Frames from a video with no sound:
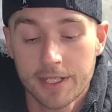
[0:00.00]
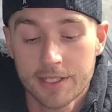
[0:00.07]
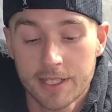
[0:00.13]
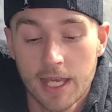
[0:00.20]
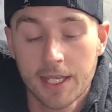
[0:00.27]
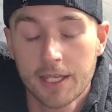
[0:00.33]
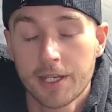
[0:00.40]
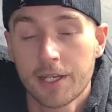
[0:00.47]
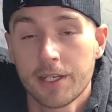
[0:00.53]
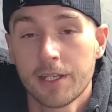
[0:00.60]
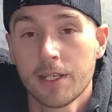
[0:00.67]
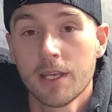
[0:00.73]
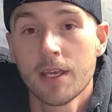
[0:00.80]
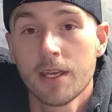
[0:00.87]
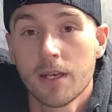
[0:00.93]
It's like
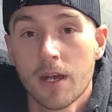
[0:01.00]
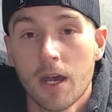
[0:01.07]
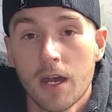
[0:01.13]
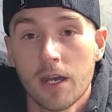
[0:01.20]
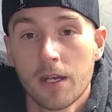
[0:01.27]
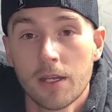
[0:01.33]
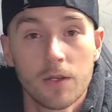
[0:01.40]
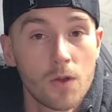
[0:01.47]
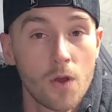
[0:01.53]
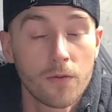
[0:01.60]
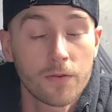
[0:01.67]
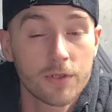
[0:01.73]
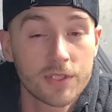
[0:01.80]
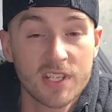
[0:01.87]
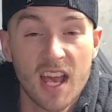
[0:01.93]
an
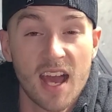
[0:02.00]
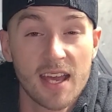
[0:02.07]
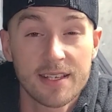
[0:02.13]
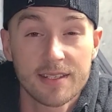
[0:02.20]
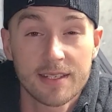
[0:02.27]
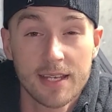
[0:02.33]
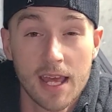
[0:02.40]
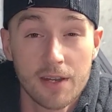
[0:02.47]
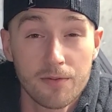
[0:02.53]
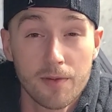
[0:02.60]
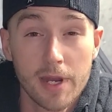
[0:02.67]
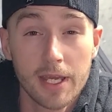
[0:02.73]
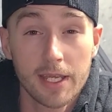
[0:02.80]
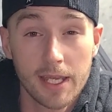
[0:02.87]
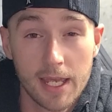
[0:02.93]
oversized Ned
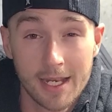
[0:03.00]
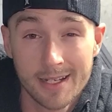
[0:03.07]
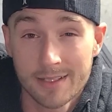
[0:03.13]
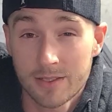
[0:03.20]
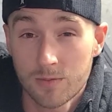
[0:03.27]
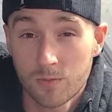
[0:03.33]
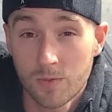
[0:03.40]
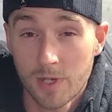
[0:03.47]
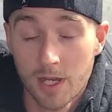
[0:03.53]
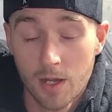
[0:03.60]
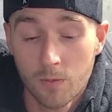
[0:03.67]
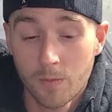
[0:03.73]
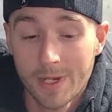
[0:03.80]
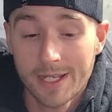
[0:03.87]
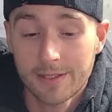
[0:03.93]
rig, and it's
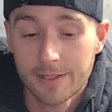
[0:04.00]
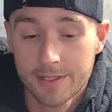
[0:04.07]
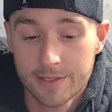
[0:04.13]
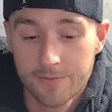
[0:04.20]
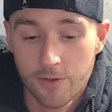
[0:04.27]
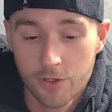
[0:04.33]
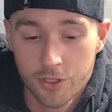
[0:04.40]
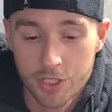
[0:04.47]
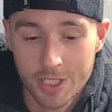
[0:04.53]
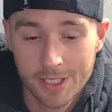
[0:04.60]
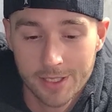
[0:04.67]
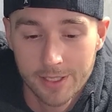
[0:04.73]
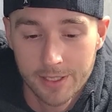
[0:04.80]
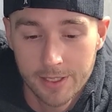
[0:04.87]
a weedless version.